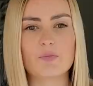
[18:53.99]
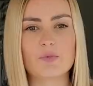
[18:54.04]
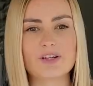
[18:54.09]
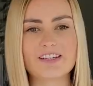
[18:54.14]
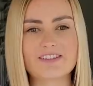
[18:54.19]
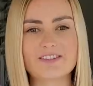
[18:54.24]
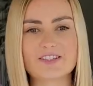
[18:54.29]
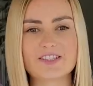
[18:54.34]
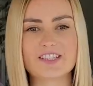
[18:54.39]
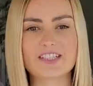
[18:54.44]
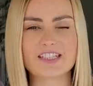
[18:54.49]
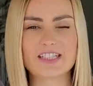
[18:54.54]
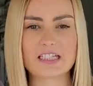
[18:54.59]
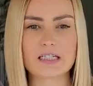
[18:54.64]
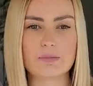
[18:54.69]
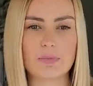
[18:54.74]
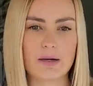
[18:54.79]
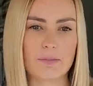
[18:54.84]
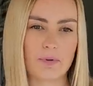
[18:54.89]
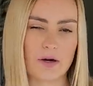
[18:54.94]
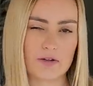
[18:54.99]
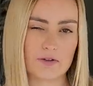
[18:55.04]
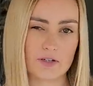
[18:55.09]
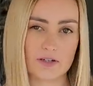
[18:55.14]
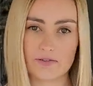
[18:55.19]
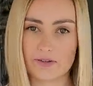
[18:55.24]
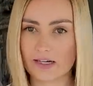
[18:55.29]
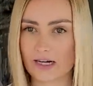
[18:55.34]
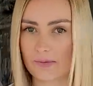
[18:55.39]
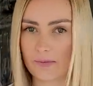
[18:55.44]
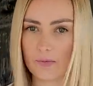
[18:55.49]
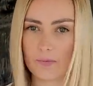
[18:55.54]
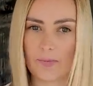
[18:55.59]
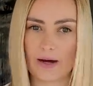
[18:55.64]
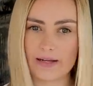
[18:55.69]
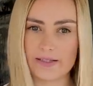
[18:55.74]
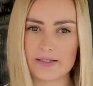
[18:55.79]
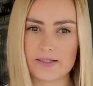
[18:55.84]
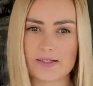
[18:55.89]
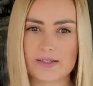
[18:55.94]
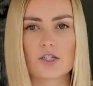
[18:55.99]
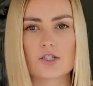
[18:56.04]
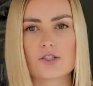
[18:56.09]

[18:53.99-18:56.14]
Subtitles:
We used to see my brother every couple months.